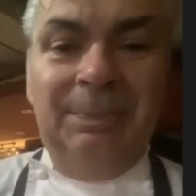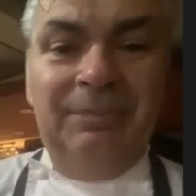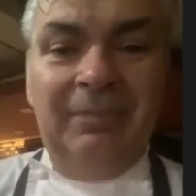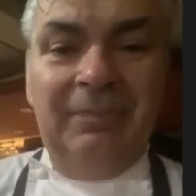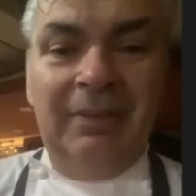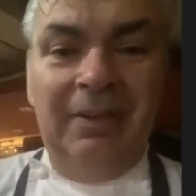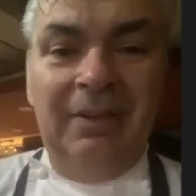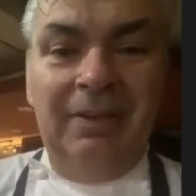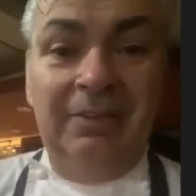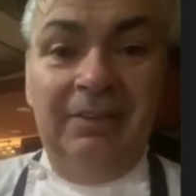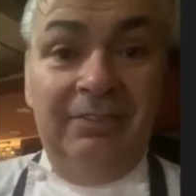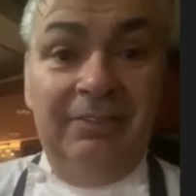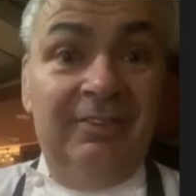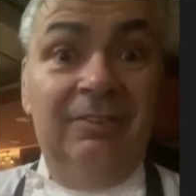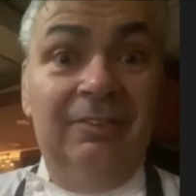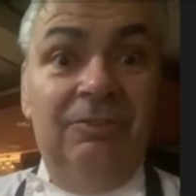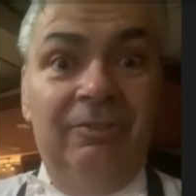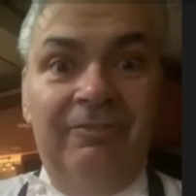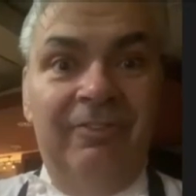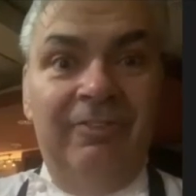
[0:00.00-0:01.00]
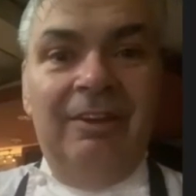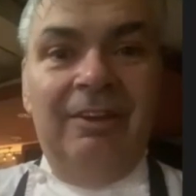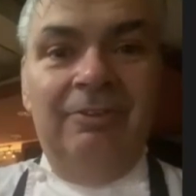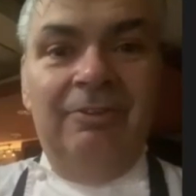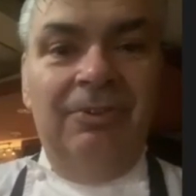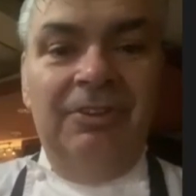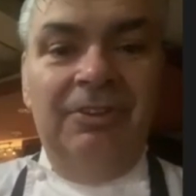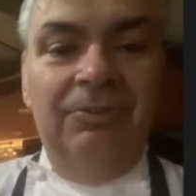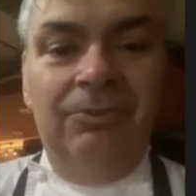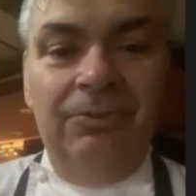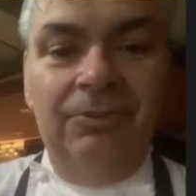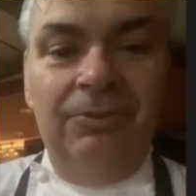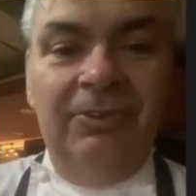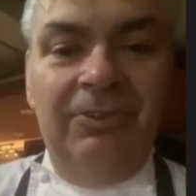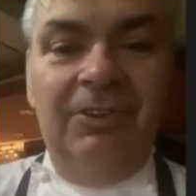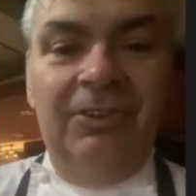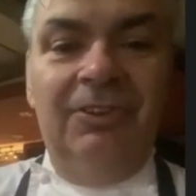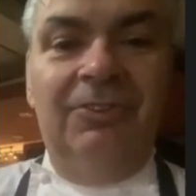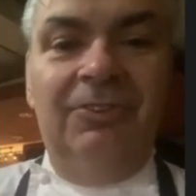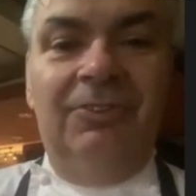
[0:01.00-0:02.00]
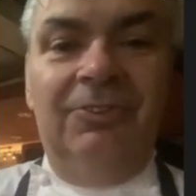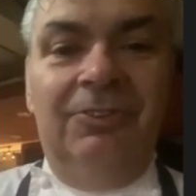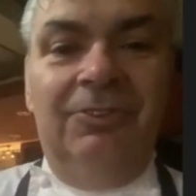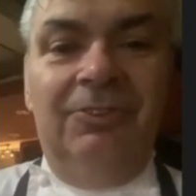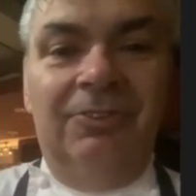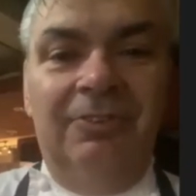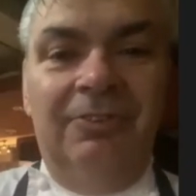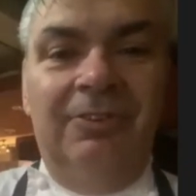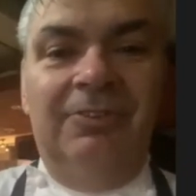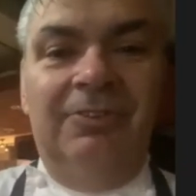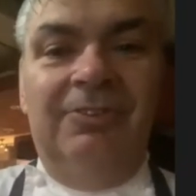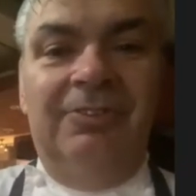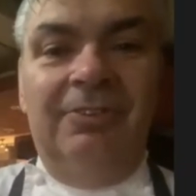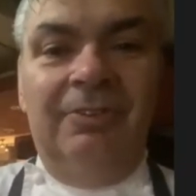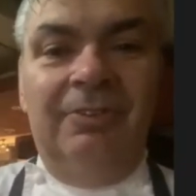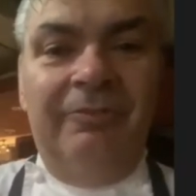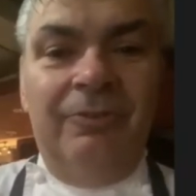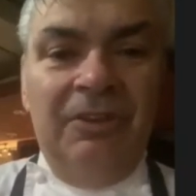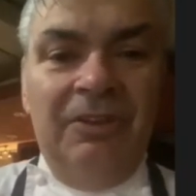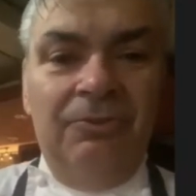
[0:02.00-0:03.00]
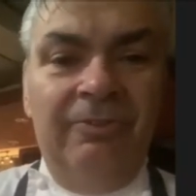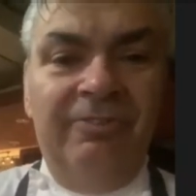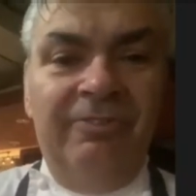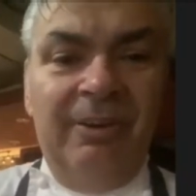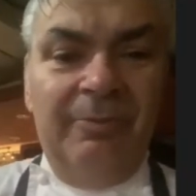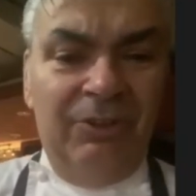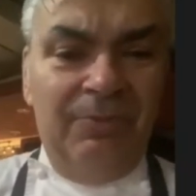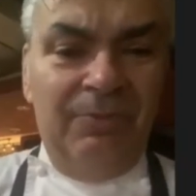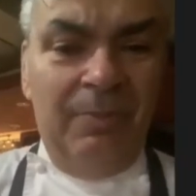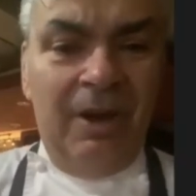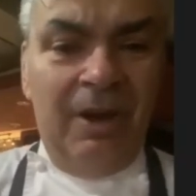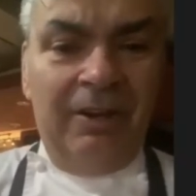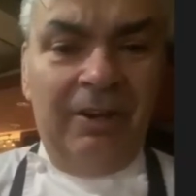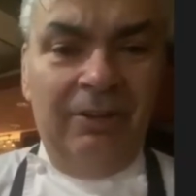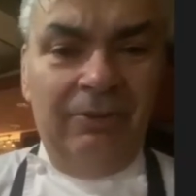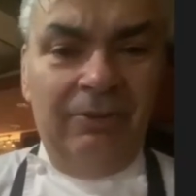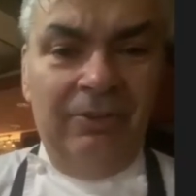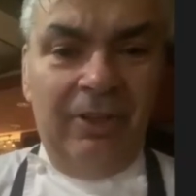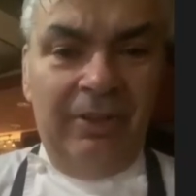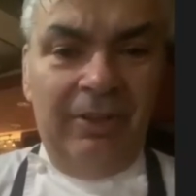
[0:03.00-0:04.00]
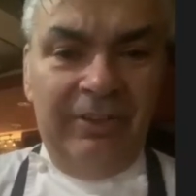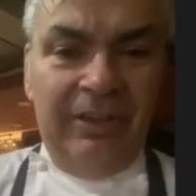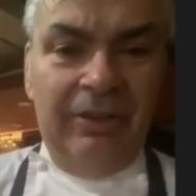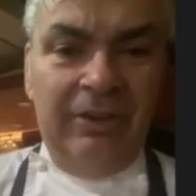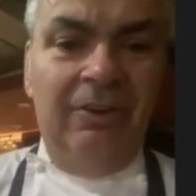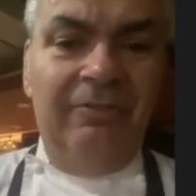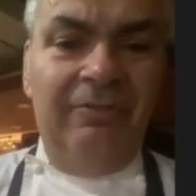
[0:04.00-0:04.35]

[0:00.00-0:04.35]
and see the value into this instead of going to the farmers market on their day off.